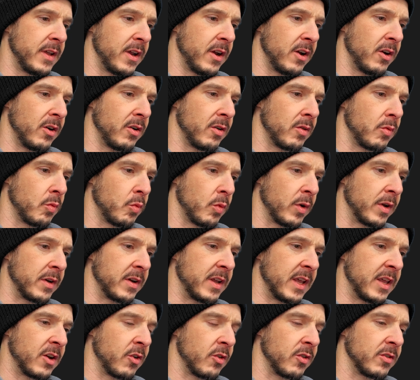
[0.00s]
there. We're
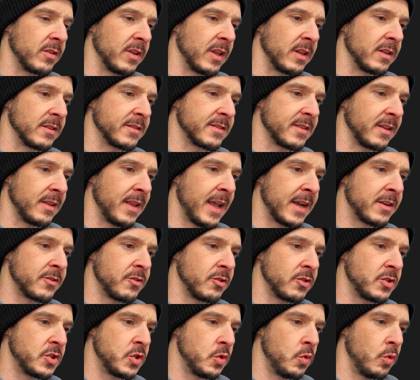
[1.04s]
gonna get our little
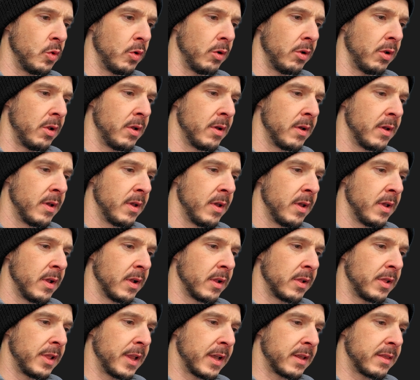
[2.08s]
selector tool.
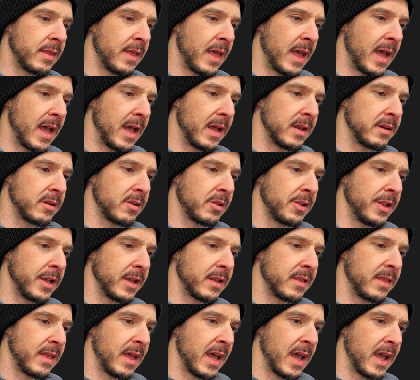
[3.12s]
Click that,
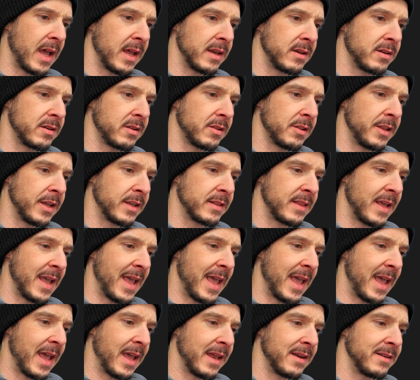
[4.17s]
click that, click the
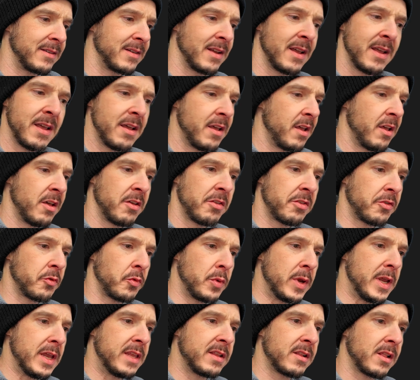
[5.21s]
hand.
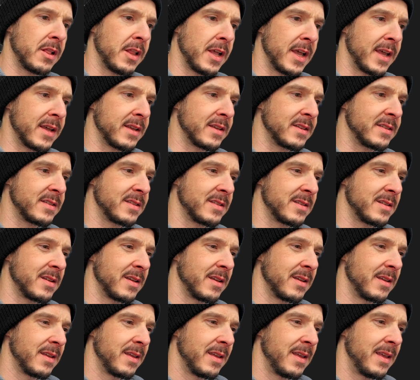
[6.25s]
3
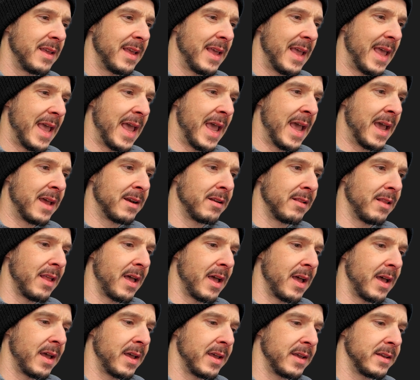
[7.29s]
clicks,
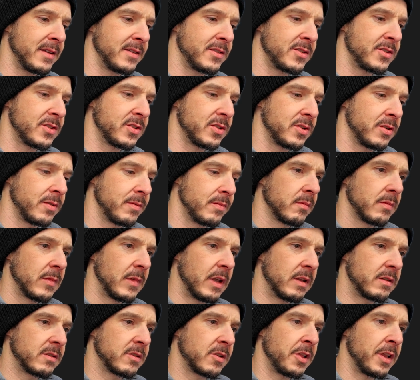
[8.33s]
analyze,
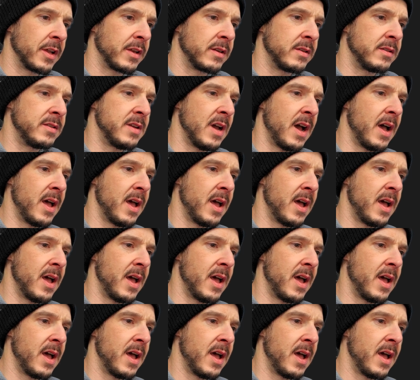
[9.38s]
let's click